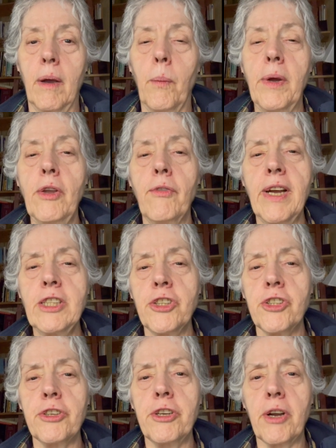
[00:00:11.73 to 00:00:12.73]
When you
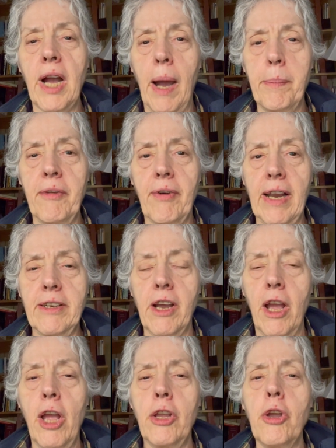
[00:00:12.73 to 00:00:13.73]
register your copyright,
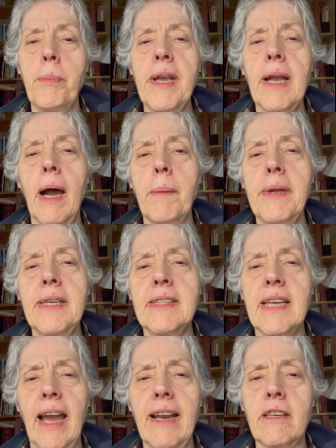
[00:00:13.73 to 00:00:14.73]
you become
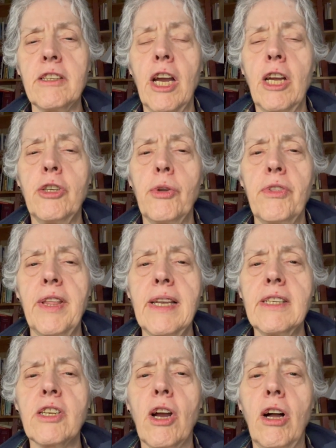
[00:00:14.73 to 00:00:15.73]
entitled to
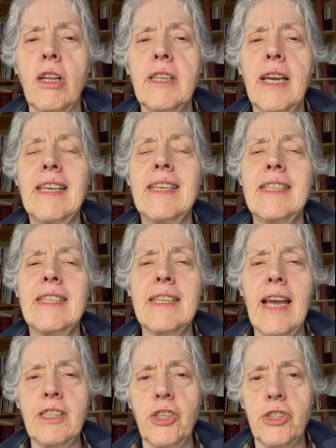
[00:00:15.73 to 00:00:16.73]
things called
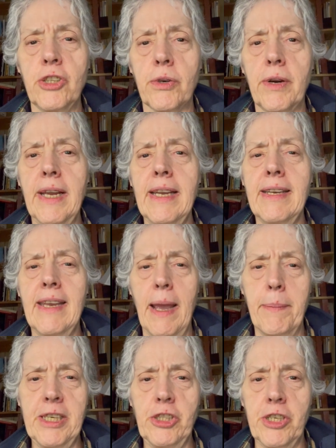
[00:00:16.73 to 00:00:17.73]
statutory
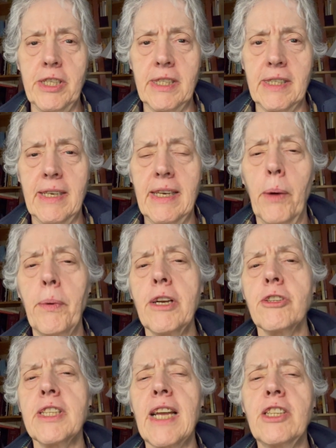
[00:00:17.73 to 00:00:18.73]
damages. Now, what are
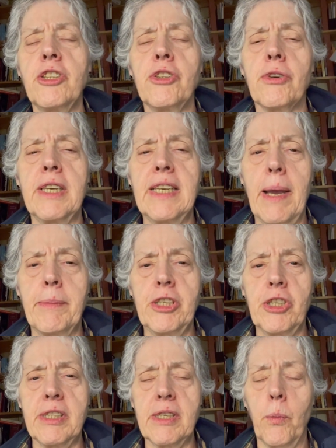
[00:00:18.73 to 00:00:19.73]
statutory
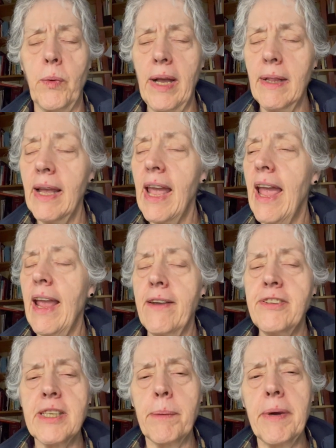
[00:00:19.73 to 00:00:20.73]
damages? Well,
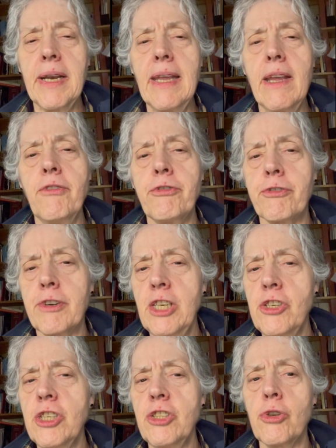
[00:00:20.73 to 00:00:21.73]
if somebody
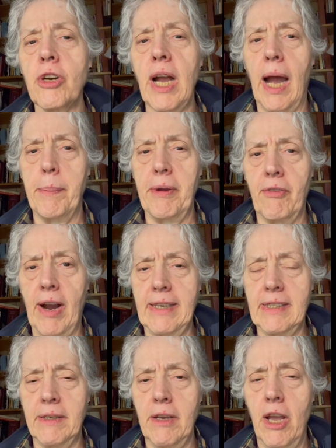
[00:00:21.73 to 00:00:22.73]
infringes your
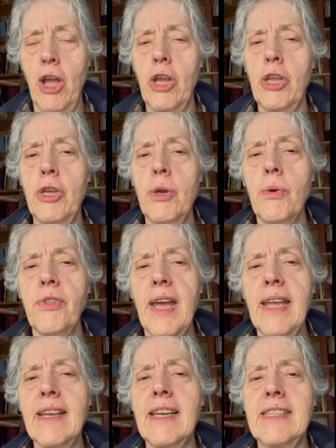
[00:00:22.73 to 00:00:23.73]
copyright, you
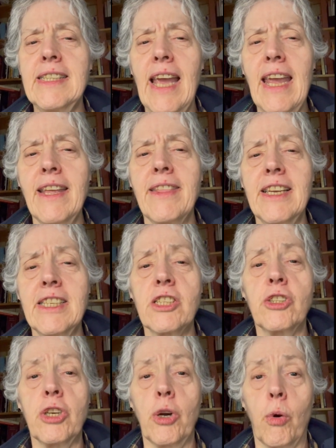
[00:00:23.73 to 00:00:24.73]
then can take this
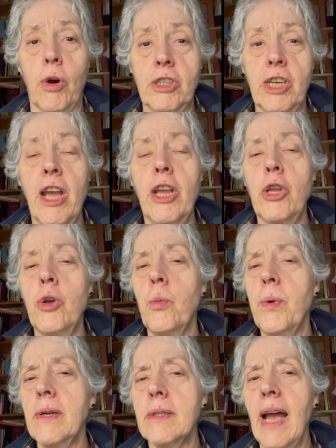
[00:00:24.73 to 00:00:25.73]
to court. You
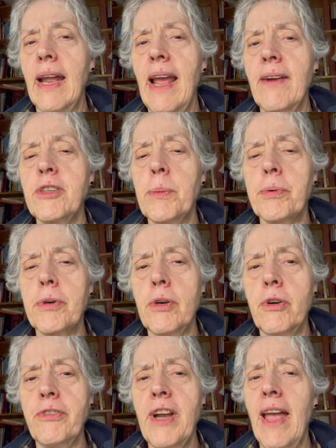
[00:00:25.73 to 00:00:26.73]
will not have to
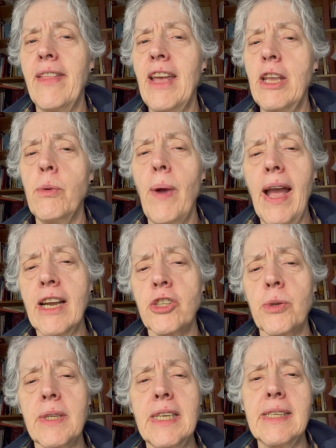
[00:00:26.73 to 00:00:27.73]
prove that you
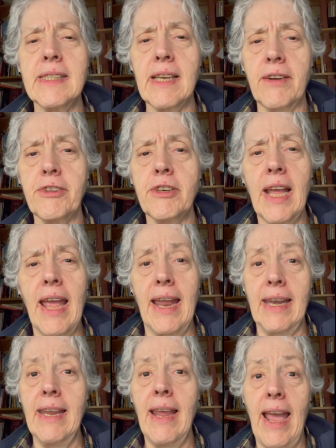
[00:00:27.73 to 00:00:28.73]
actually suffered
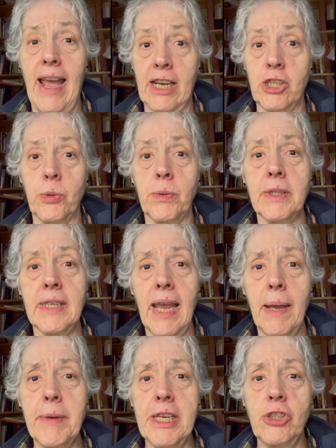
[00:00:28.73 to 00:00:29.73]
any actual
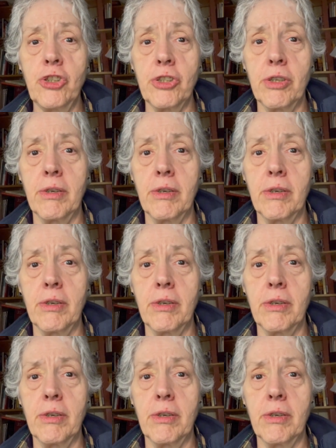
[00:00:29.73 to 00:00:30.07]
damage.